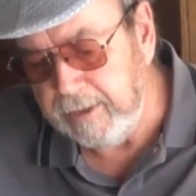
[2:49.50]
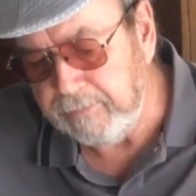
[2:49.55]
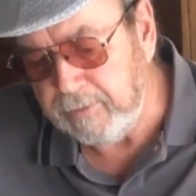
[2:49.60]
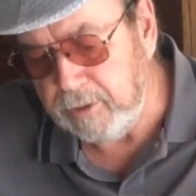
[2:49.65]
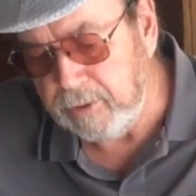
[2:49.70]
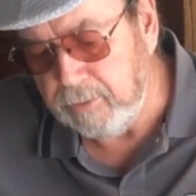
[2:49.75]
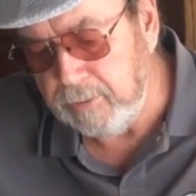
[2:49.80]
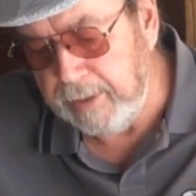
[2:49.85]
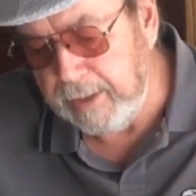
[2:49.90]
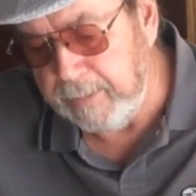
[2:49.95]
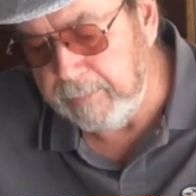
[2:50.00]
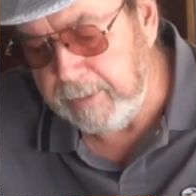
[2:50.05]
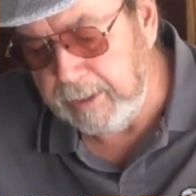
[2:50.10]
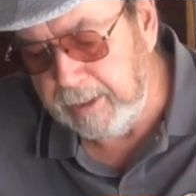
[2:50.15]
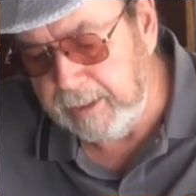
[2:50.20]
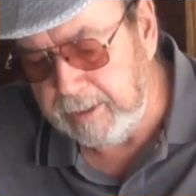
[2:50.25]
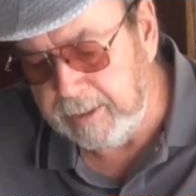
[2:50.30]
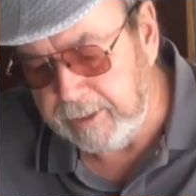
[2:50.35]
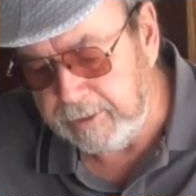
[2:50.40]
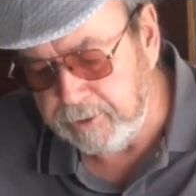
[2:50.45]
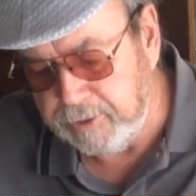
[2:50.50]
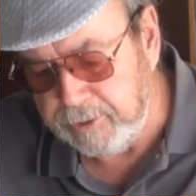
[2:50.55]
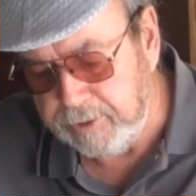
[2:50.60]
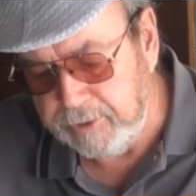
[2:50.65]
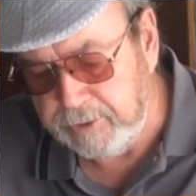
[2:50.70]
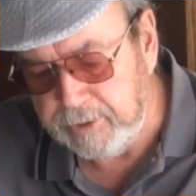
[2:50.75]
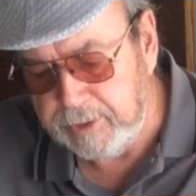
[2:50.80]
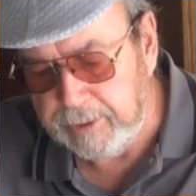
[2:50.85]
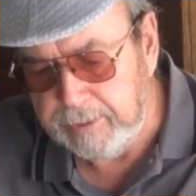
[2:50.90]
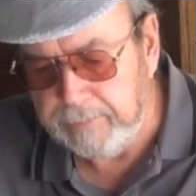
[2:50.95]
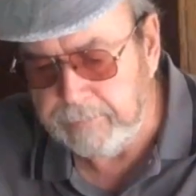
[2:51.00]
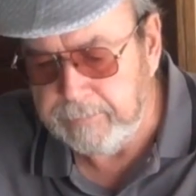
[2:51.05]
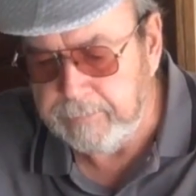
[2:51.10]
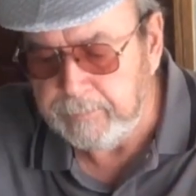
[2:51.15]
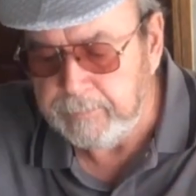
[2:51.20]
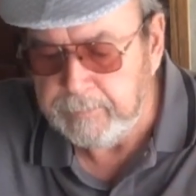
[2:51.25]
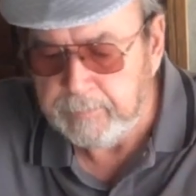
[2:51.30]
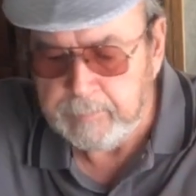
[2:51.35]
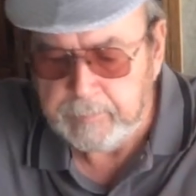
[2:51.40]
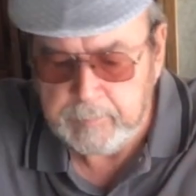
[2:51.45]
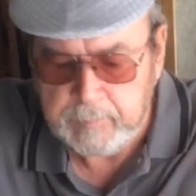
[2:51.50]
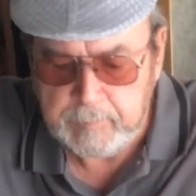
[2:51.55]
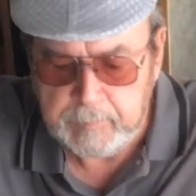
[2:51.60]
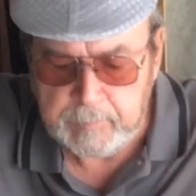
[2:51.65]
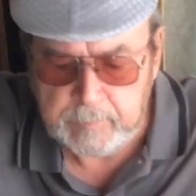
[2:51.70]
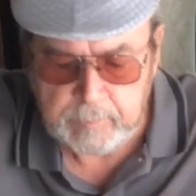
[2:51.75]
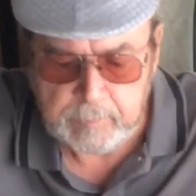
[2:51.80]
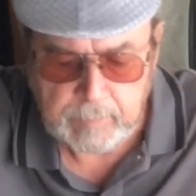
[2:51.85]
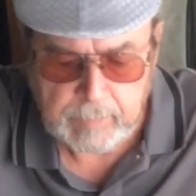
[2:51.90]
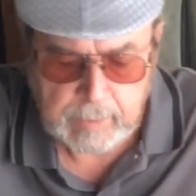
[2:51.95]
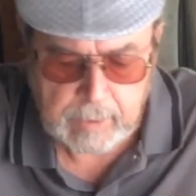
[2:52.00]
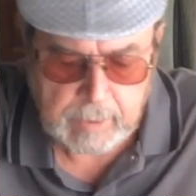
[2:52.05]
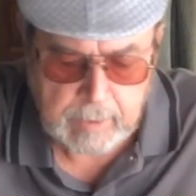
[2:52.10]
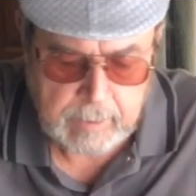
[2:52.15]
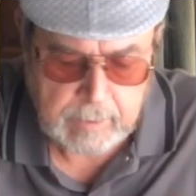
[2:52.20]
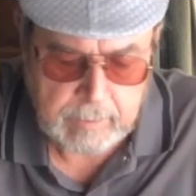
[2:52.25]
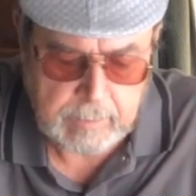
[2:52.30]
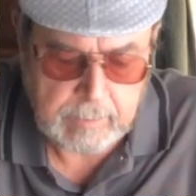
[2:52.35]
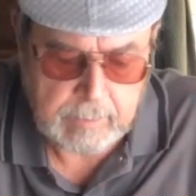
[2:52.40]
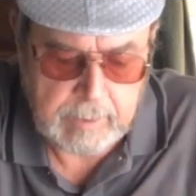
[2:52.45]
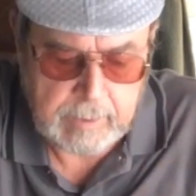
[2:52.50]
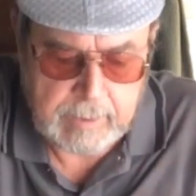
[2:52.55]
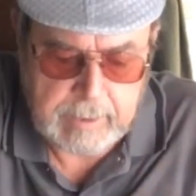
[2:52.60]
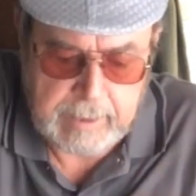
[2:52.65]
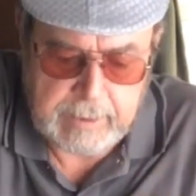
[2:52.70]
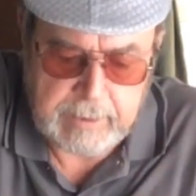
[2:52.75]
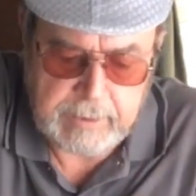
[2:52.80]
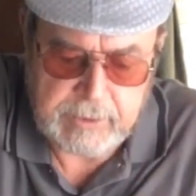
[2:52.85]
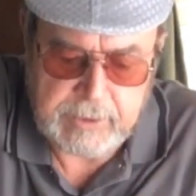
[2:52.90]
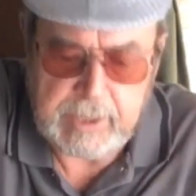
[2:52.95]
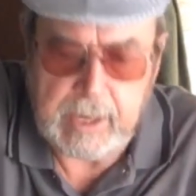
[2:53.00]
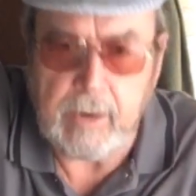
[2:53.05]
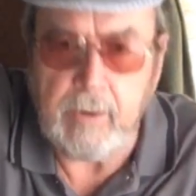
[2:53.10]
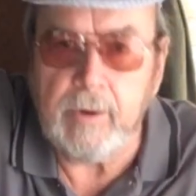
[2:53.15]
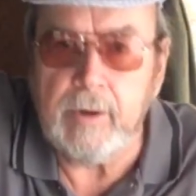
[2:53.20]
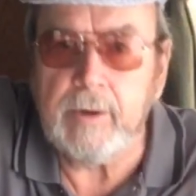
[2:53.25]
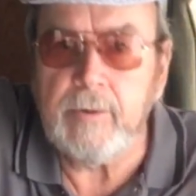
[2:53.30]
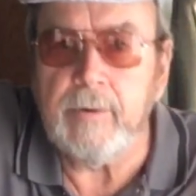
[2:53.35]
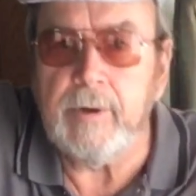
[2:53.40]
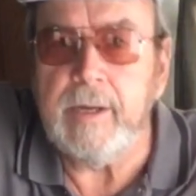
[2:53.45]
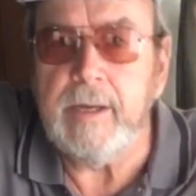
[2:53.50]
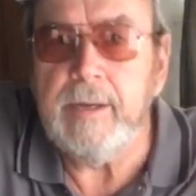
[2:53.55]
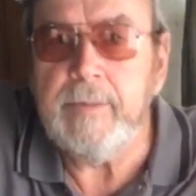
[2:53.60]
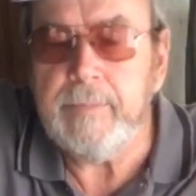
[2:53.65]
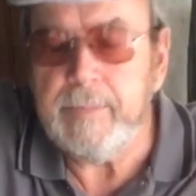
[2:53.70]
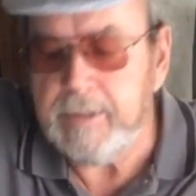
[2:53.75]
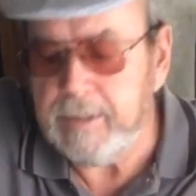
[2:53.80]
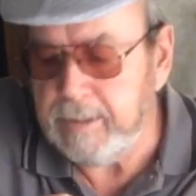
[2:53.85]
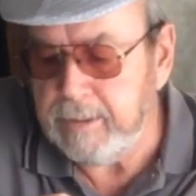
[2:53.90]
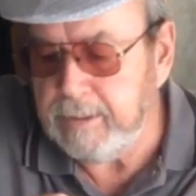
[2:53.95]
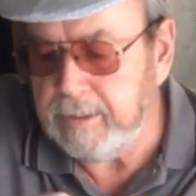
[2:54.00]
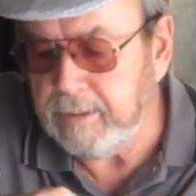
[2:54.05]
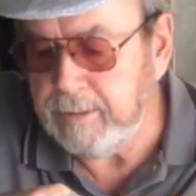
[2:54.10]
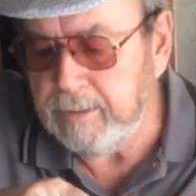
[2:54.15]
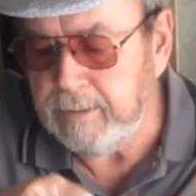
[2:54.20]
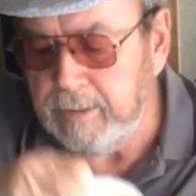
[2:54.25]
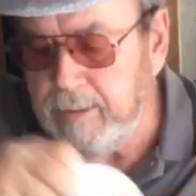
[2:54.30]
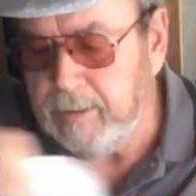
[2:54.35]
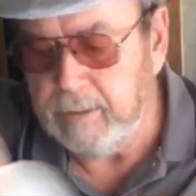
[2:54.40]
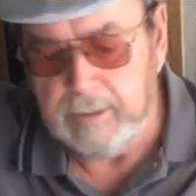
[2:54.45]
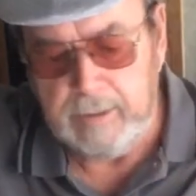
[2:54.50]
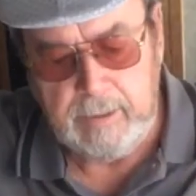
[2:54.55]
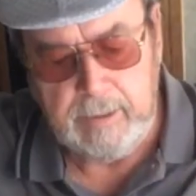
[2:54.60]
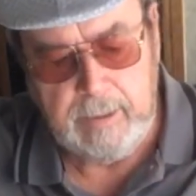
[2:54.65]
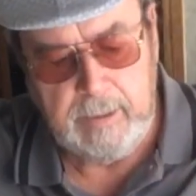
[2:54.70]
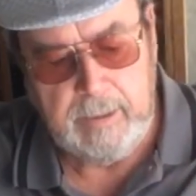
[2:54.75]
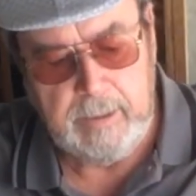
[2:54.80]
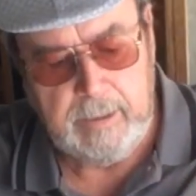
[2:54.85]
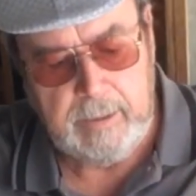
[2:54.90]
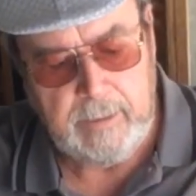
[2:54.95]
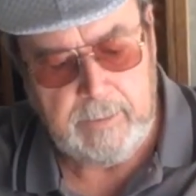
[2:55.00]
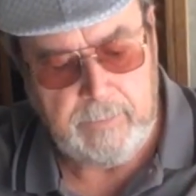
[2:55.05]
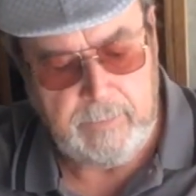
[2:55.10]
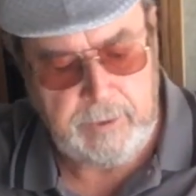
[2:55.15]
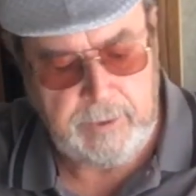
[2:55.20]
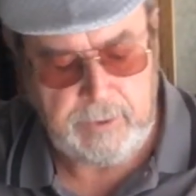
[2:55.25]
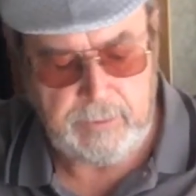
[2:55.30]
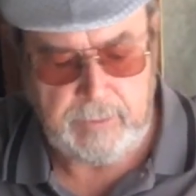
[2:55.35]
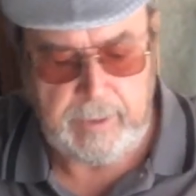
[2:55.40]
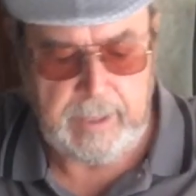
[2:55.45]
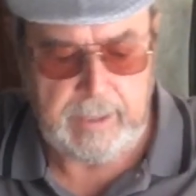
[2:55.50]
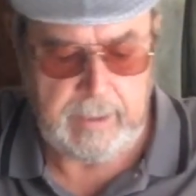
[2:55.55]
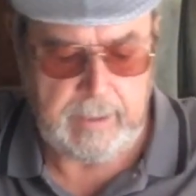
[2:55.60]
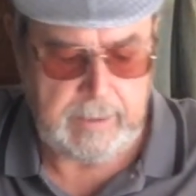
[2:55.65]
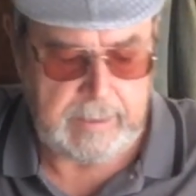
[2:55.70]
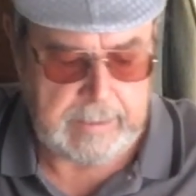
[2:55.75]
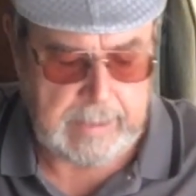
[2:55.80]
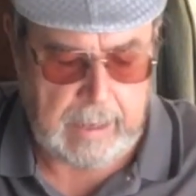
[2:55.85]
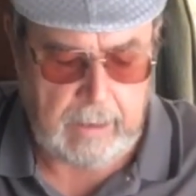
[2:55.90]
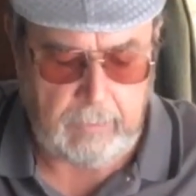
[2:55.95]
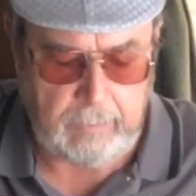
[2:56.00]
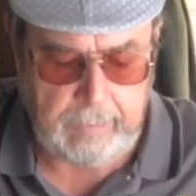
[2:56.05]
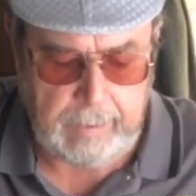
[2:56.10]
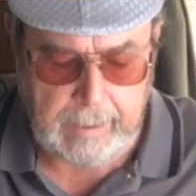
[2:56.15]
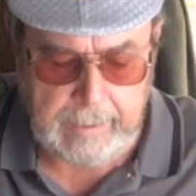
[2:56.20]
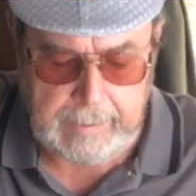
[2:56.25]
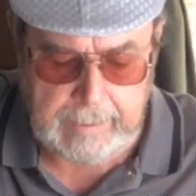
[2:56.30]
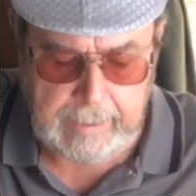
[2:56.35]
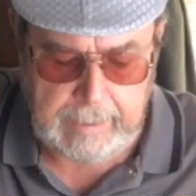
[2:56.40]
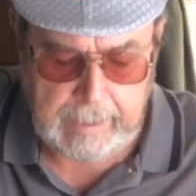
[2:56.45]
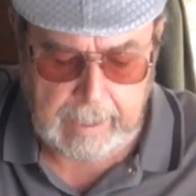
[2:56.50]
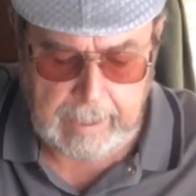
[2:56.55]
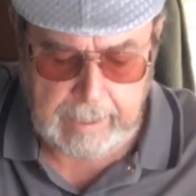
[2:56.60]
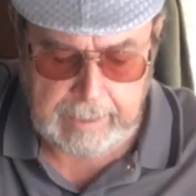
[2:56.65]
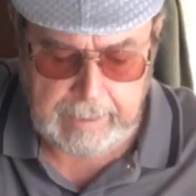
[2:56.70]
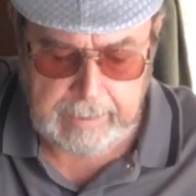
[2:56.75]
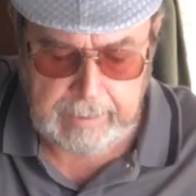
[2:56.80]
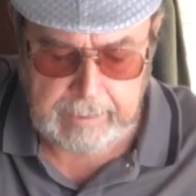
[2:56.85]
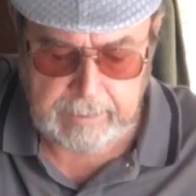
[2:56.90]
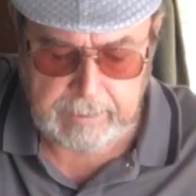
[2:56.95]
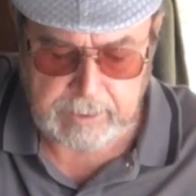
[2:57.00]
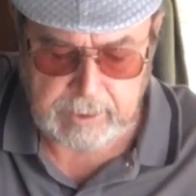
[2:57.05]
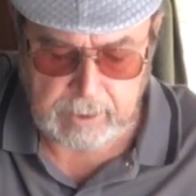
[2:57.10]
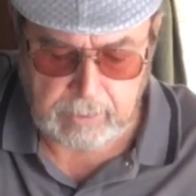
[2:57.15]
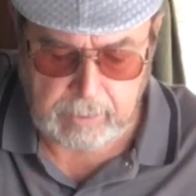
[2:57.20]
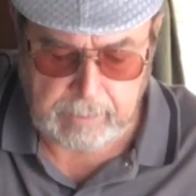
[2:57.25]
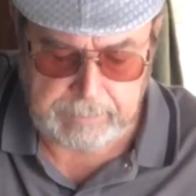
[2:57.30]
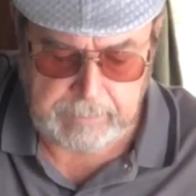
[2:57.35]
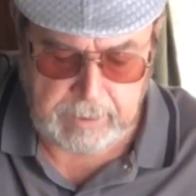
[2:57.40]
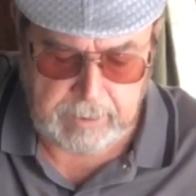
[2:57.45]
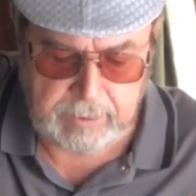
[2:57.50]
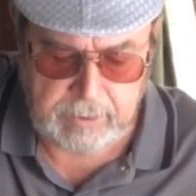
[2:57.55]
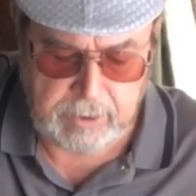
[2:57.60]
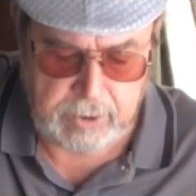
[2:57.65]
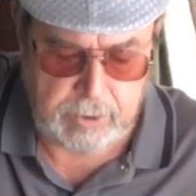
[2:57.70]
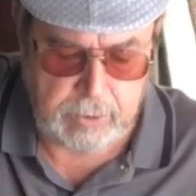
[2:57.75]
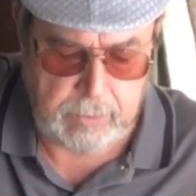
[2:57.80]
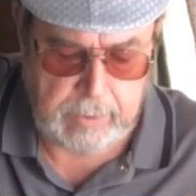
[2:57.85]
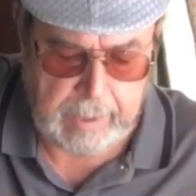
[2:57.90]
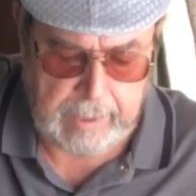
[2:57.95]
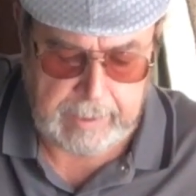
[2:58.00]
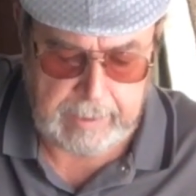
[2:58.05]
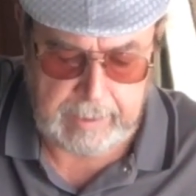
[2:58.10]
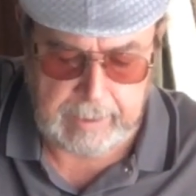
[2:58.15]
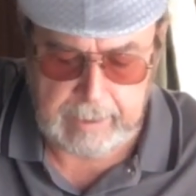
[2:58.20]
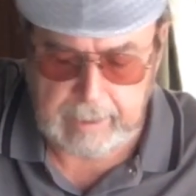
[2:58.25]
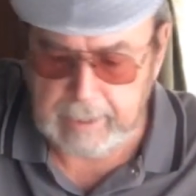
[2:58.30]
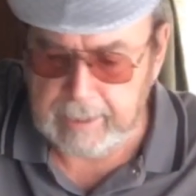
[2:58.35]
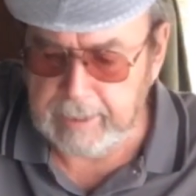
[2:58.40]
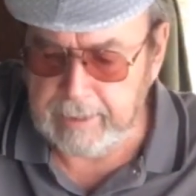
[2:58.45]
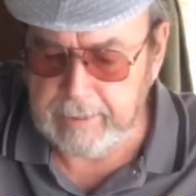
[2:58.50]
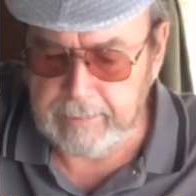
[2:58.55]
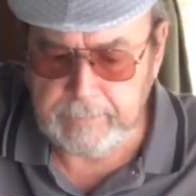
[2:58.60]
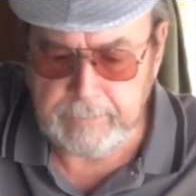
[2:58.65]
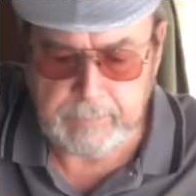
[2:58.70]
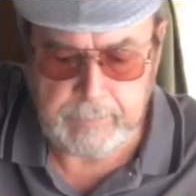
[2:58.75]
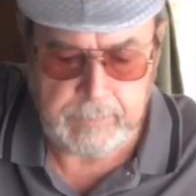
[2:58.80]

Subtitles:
have to do that many dishes. I'm going to take the sour cream, which ran $1.99, so we're up to $2.99,